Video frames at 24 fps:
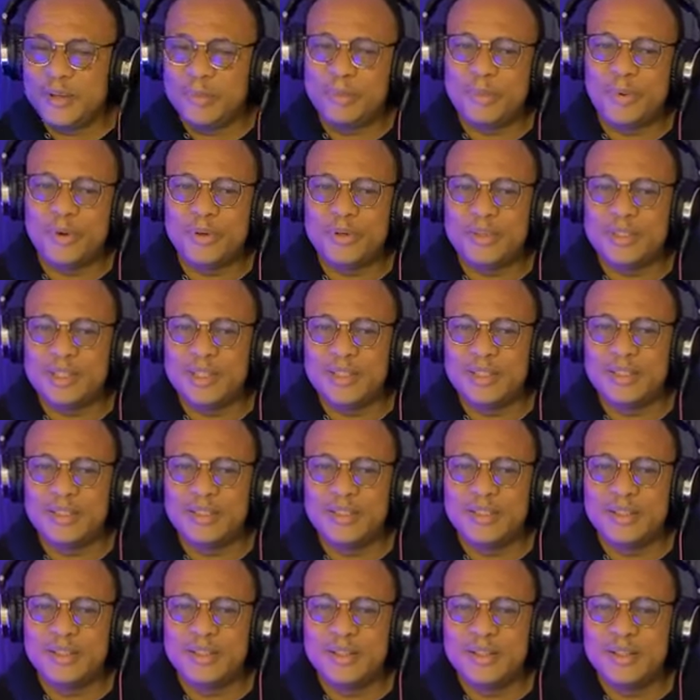Very
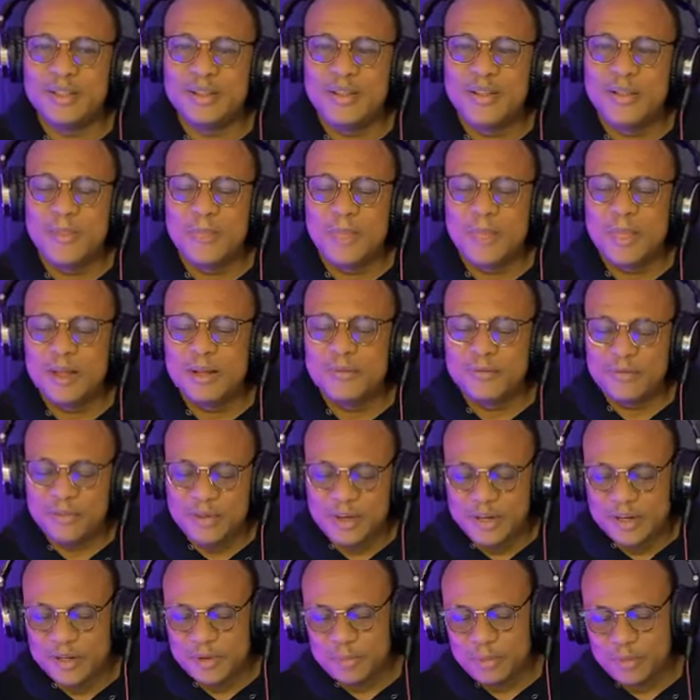important.
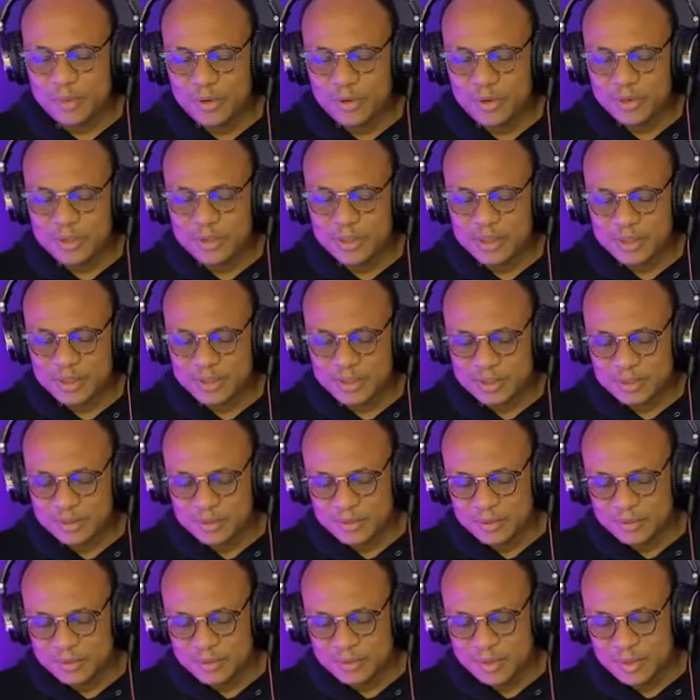Very important.
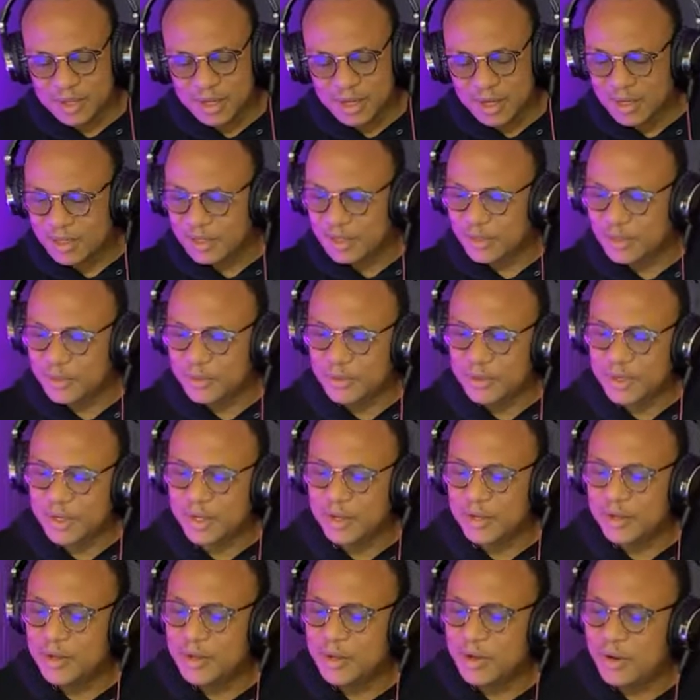
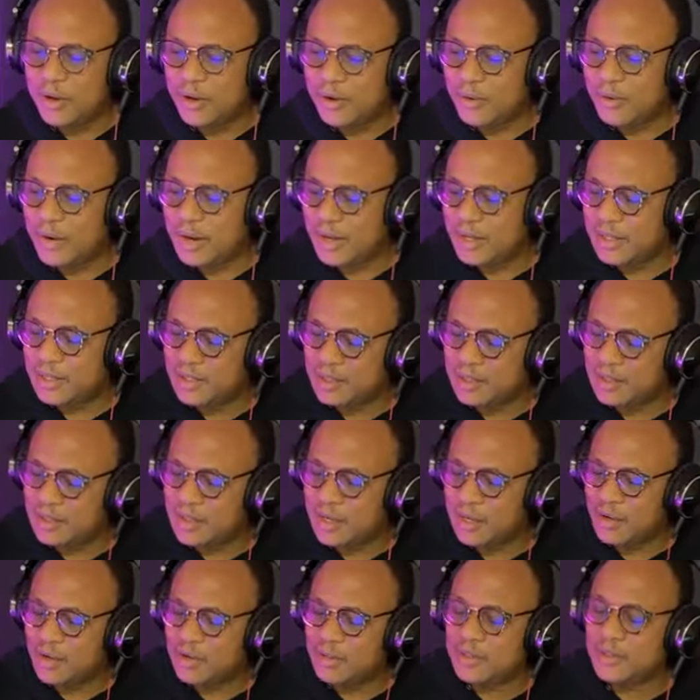Hallelujah. All right.
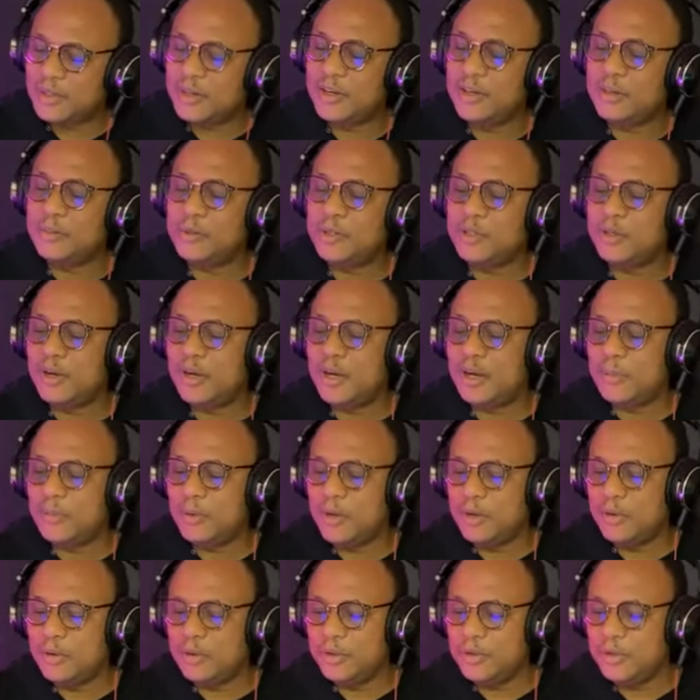Second
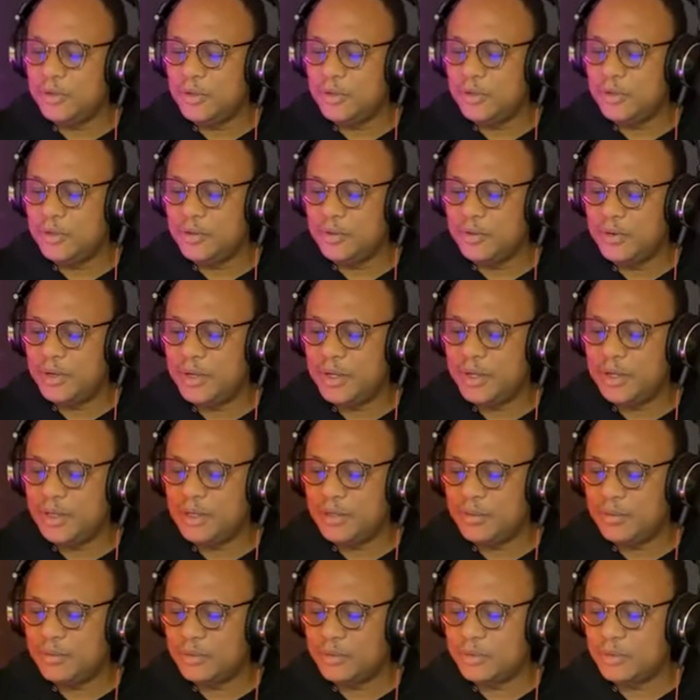scripture I'm going to
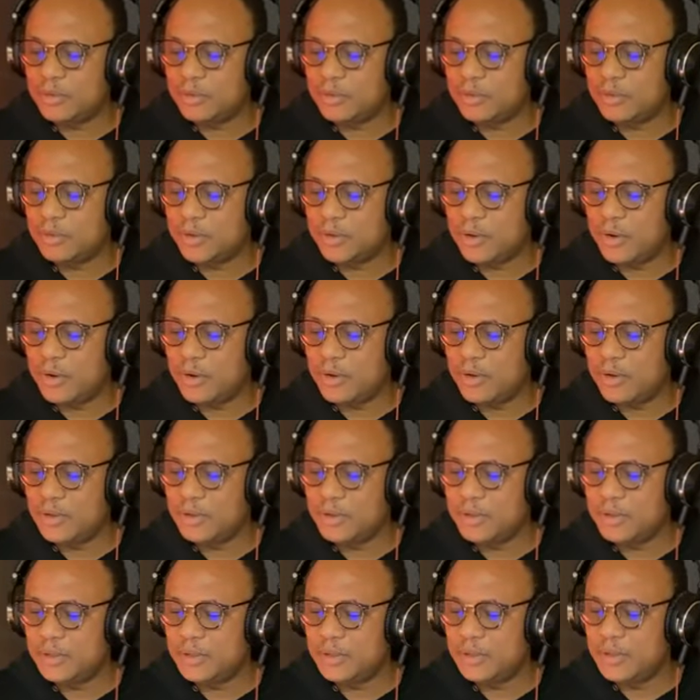read to
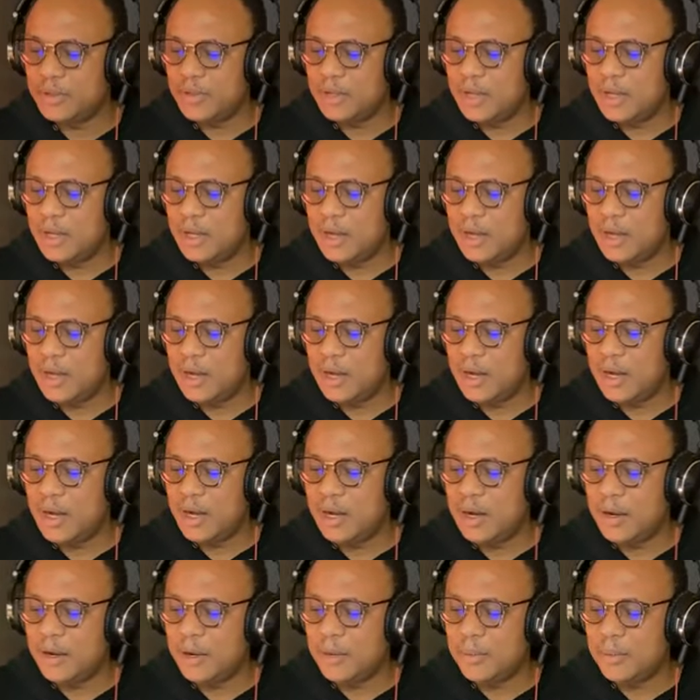us
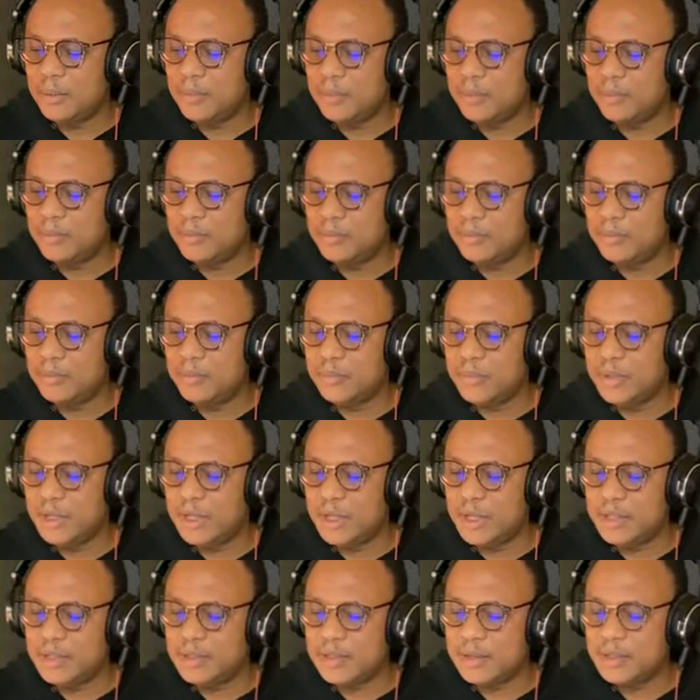um,
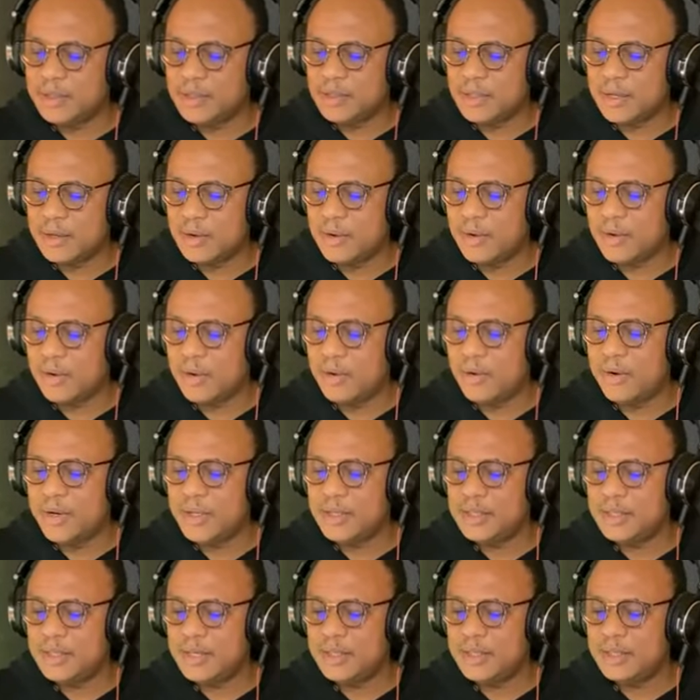is in Second
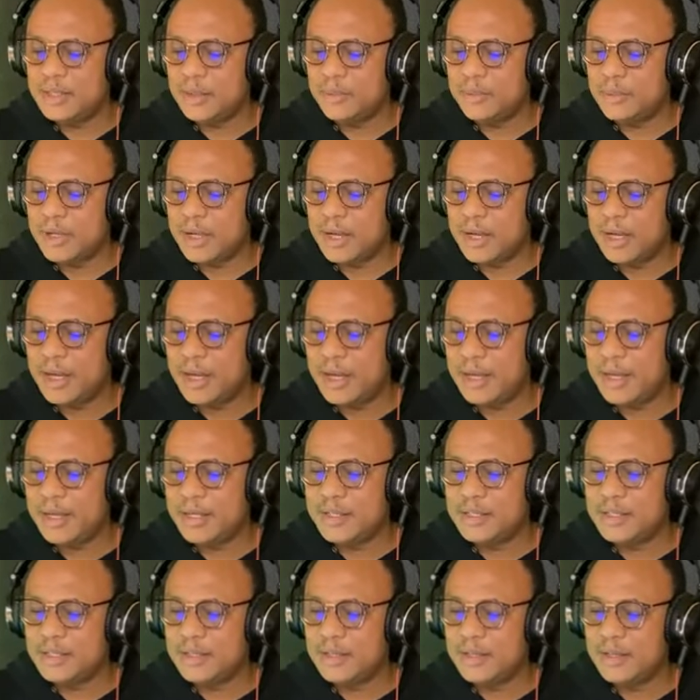Corinthians chapter
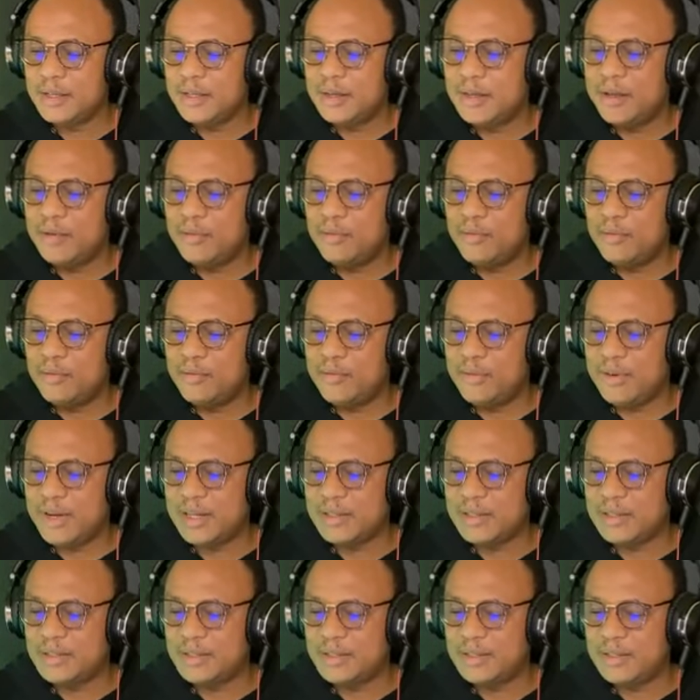8,
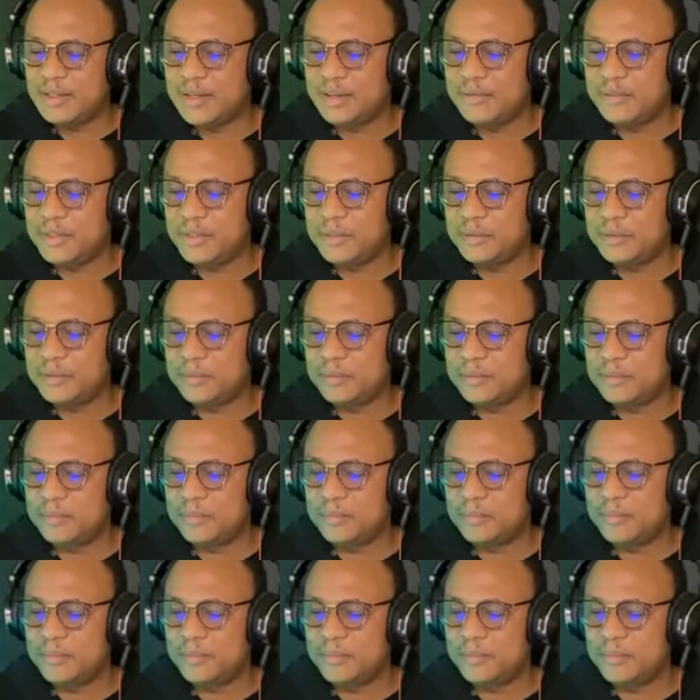verse 7.